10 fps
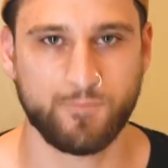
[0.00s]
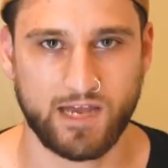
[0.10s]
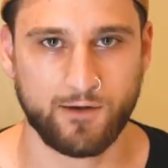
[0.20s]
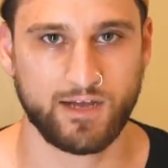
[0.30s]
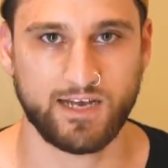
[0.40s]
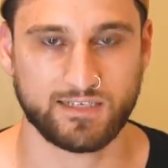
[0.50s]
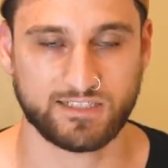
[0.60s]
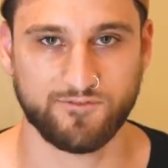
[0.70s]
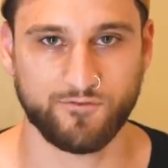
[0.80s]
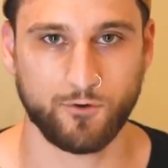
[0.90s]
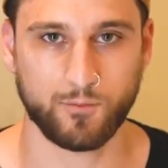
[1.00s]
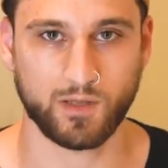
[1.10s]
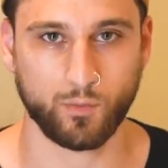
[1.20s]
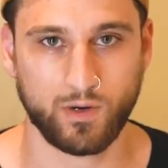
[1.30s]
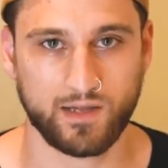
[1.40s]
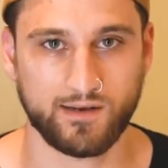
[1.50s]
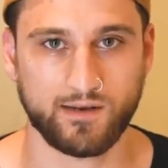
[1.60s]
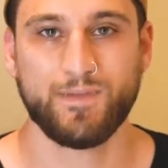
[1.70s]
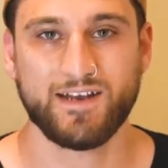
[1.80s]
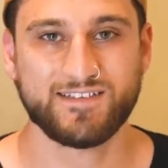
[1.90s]
powerhouse in Formula
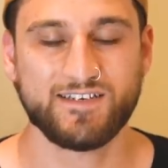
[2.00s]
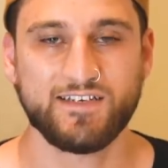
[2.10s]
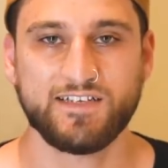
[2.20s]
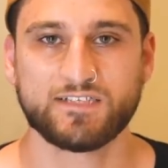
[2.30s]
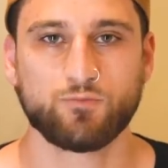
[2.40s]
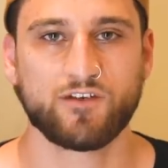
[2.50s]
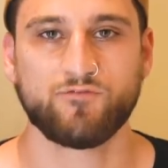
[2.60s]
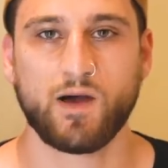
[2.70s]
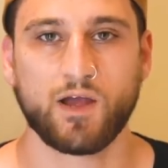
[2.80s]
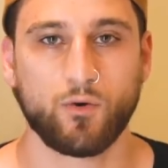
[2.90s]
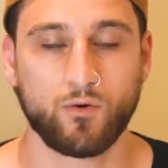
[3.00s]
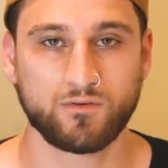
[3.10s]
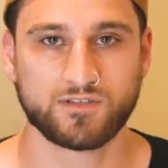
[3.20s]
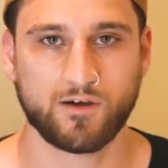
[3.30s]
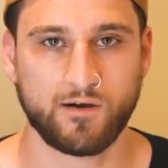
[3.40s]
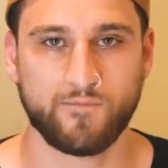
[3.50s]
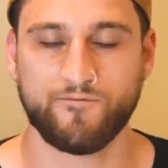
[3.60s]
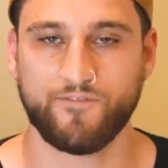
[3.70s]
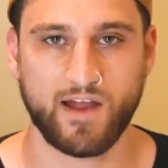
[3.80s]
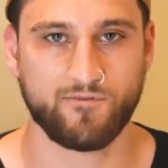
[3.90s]
1. Benetton is one of my all-time
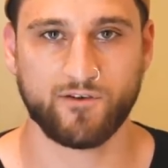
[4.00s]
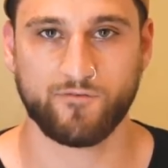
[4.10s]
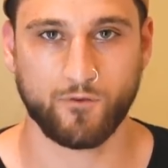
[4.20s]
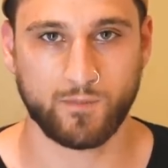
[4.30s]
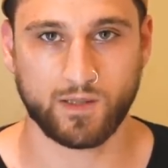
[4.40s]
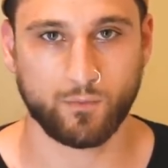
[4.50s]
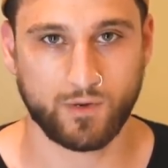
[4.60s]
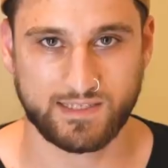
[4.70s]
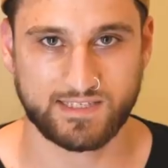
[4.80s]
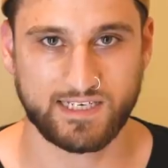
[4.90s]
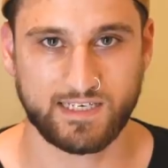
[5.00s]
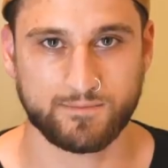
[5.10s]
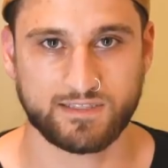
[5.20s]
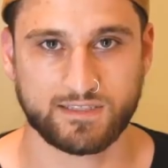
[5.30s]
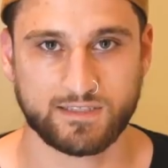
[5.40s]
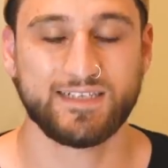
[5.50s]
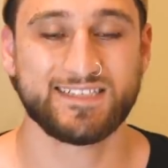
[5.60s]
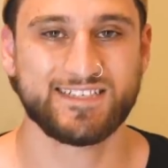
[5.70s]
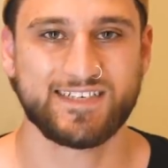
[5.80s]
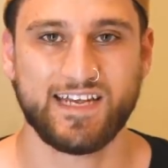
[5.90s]
favourite Formula 1 teams.
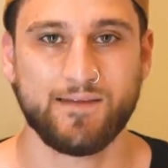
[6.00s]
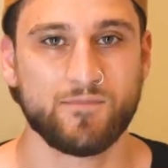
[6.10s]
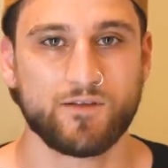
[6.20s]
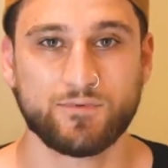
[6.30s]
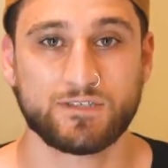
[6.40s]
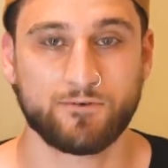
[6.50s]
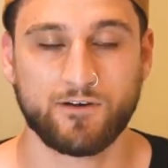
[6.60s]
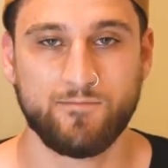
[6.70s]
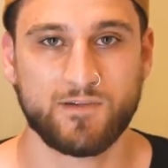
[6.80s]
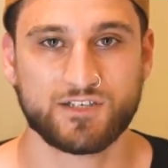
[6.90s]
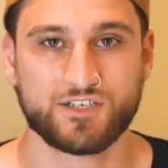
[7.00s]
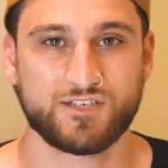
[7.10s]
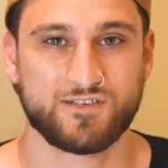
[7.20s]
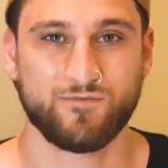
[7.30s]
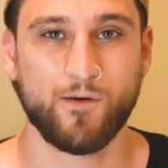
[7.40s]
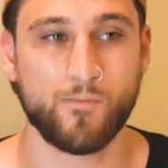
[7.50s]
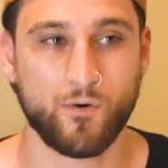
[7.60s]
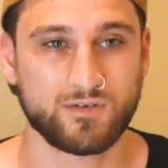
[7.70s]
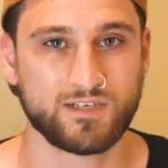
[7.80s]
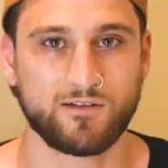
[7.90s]
It's a team that was pretty much
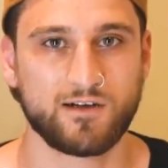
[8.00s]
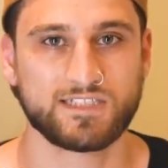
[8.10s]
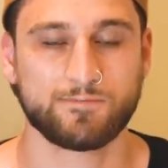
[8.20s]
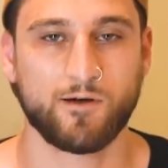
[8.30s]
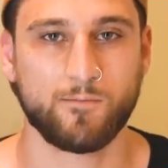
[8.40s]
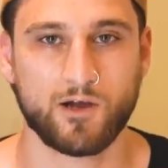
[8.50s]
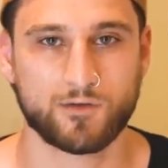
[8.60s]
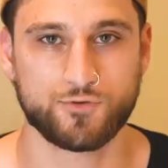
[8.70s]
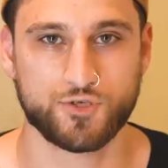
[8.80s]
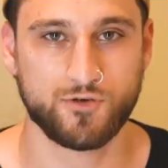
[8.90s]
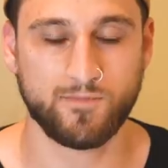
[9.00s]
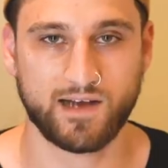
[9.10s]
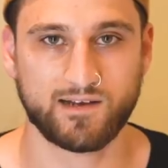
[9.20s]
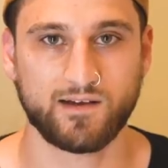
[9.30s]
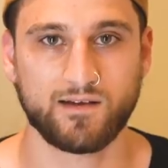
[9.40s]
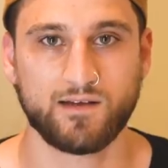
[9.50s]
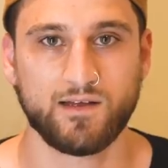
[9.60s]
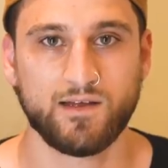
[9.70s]
immortalised by Michael Schumacher.